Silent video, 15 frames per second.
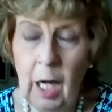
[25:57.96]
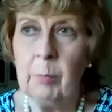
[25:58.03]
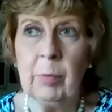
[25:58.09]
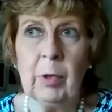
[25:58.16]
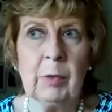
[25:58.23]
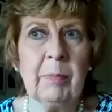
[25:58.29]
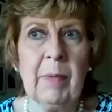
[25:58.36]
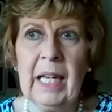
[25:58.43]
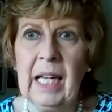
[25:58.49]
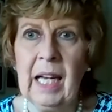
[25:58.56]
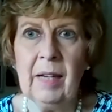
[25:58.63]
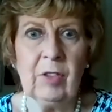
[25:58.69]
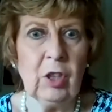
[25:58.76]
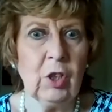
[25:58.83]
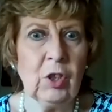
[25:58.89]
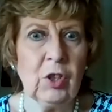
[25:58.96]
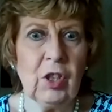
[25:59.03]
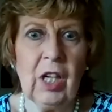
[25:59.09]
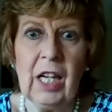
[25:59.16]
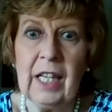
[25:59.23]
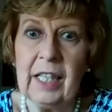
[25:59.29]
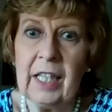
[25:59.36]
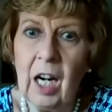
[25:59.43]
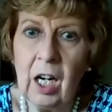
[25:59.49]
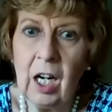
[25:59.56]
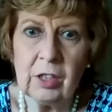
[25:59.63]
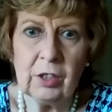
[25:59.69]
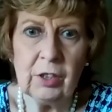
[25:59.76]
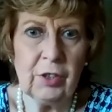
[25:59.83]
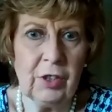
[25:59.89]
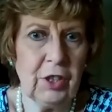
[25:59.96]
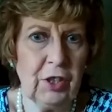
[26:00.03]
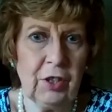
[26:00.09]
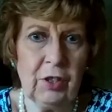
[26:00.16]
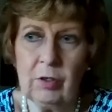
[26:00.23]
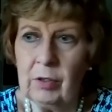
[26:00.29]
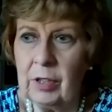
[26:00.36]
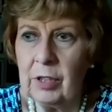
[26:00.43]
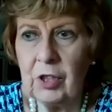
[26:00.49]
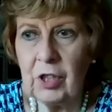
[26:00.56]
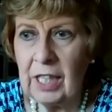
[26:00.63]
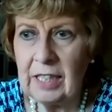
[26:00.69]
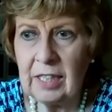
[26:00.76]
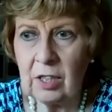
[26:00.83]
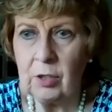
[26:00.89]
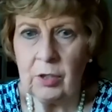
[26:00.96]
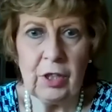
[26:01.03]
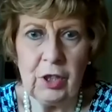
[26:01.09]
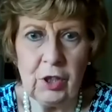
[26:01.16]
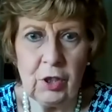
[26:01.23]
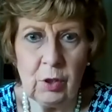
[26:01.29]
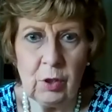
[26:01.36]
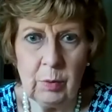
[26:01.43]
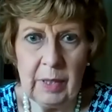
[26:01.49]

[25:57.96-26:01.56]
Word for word: yeah. but may have an underlying heart condition or a chest condition or